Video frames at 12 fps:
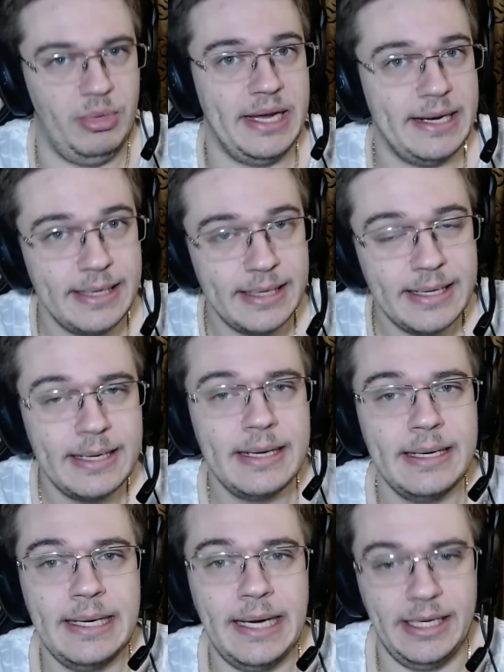back,
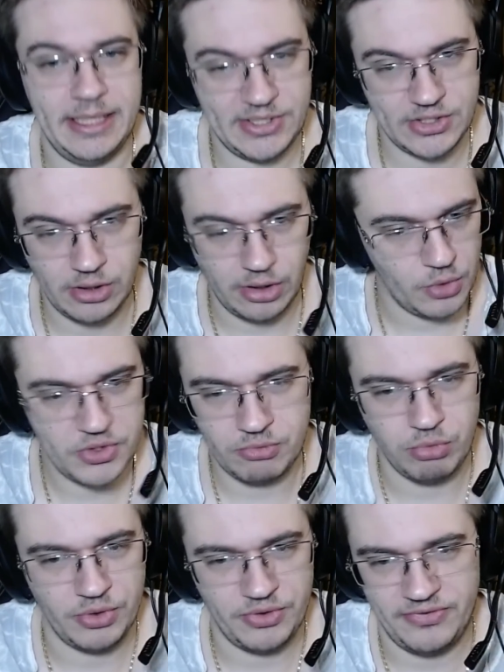and his clothes
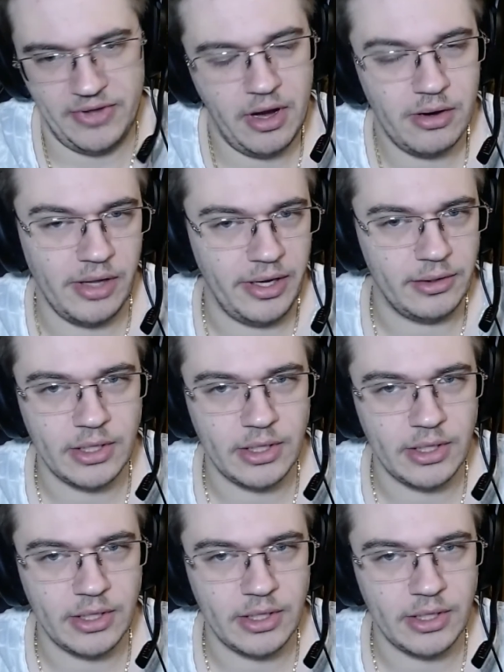were there like